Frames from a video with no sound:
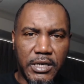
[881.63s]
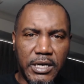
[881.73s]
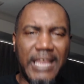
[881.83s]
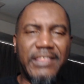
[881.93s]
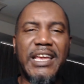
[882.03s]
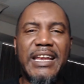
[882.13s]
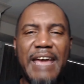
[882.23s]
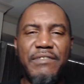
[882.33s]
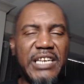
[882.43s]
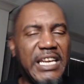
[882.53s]
And then
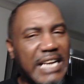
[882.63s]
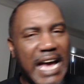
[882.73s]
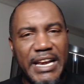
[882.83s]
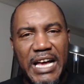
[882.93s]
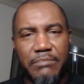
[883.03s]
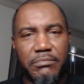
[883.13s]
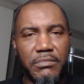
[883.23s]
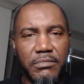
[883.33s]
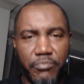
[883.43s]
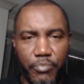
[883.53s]
Heavy D got up,
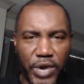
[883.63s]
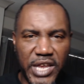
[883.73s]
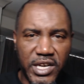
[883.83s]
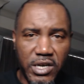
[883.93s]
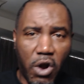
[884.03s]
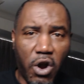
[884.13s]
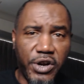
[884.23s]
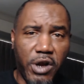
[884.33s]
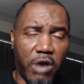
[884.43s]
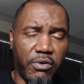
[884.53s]
breathing hard
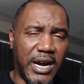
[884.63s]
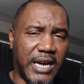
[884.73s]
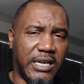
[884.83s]
already.